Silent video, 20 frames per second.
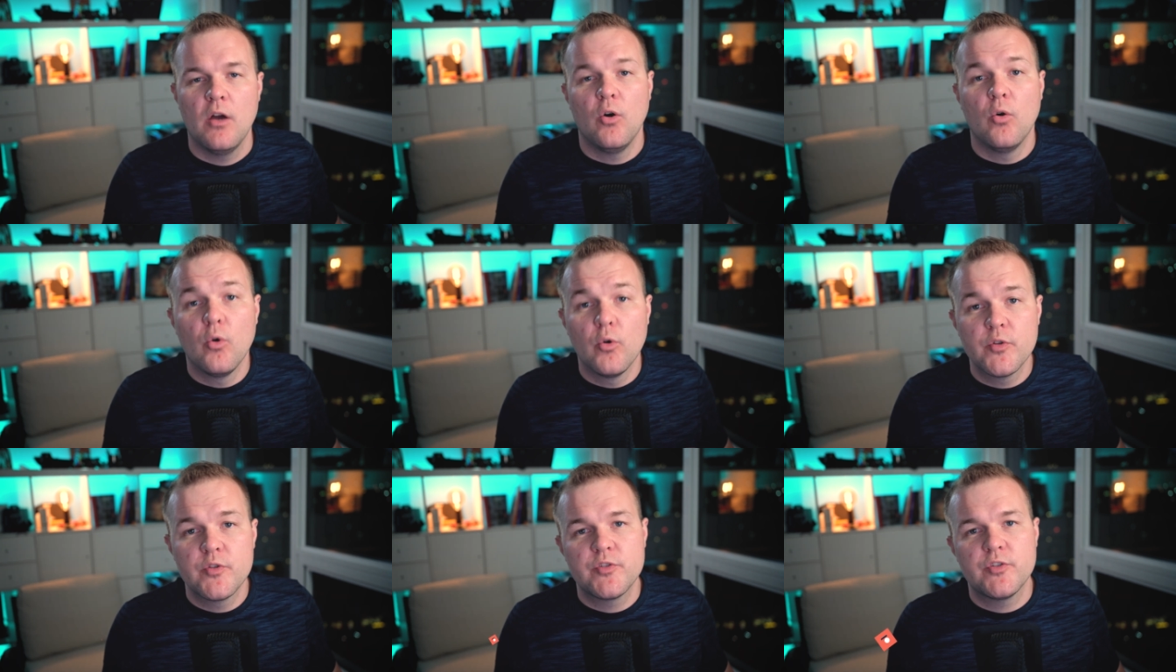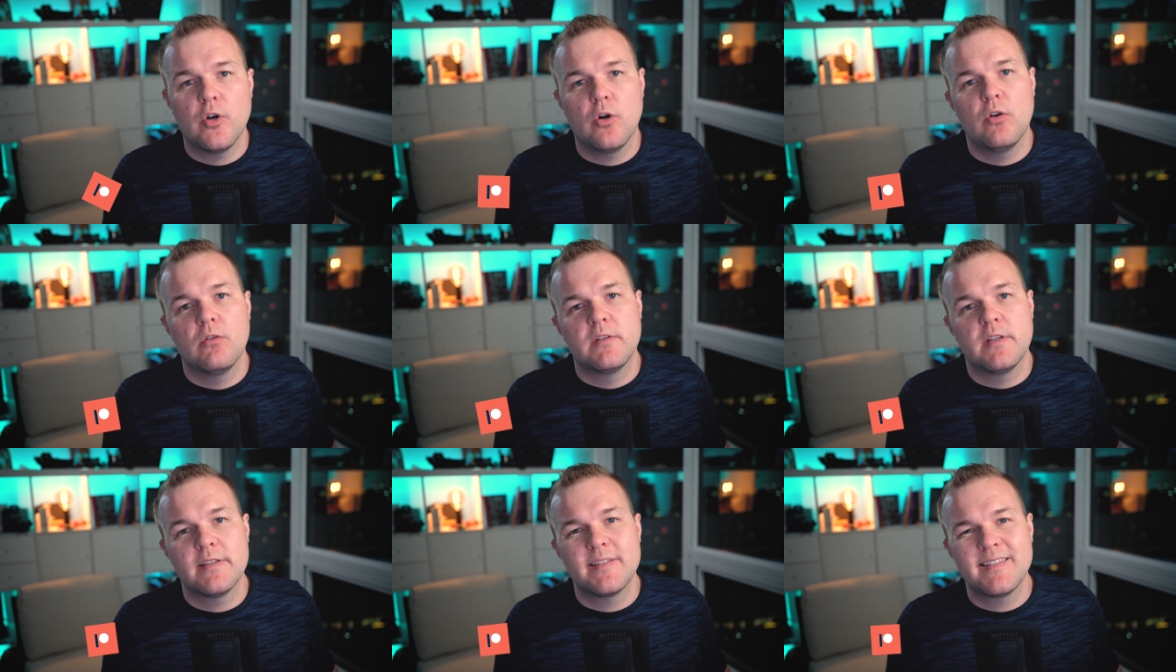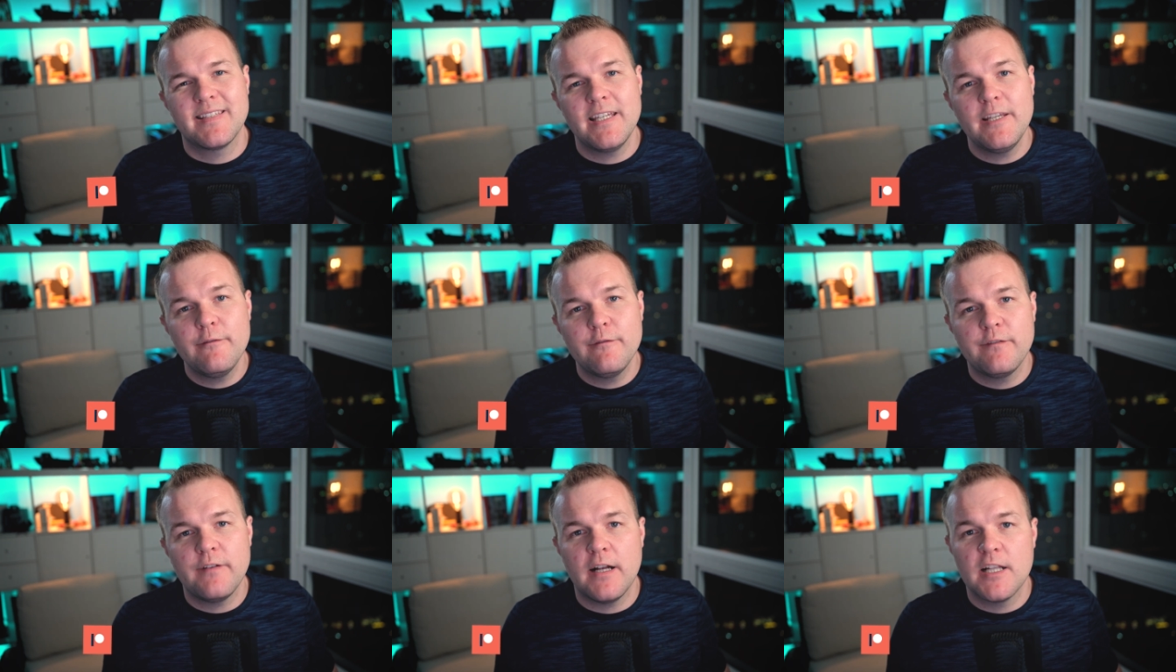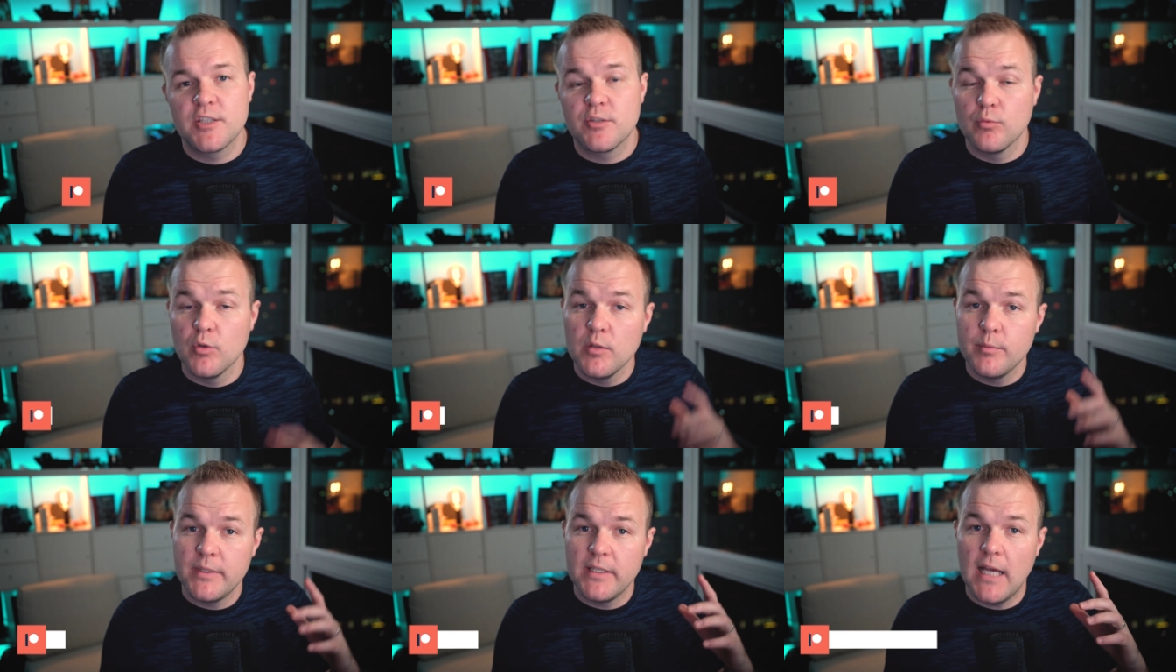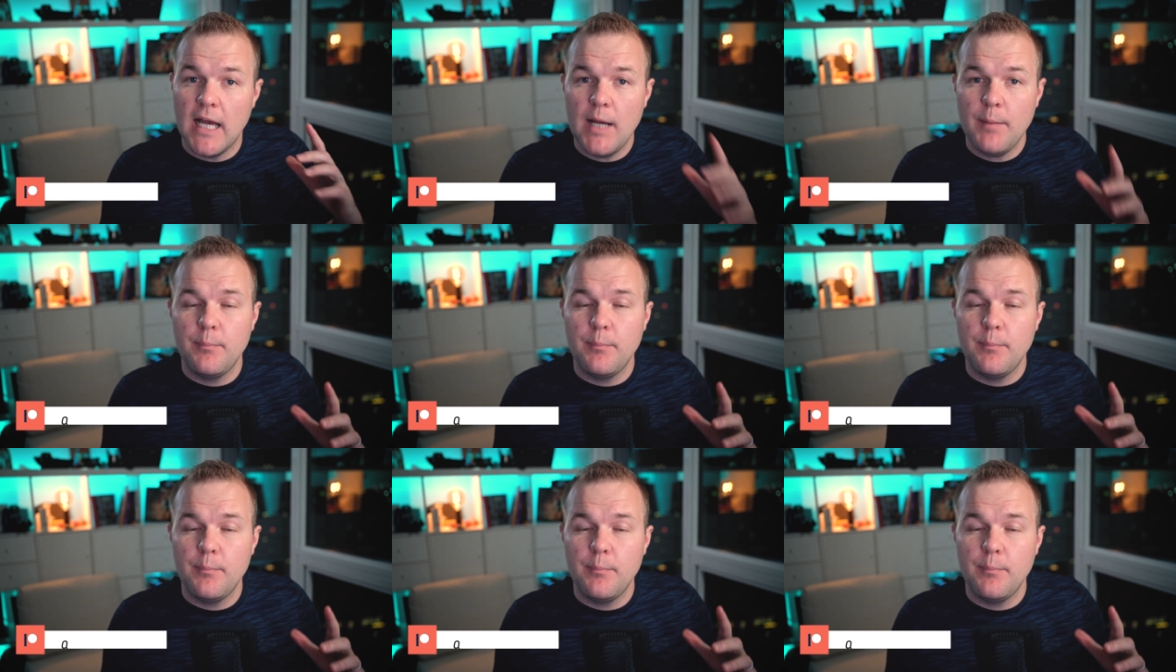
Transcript: Also, the scene files will be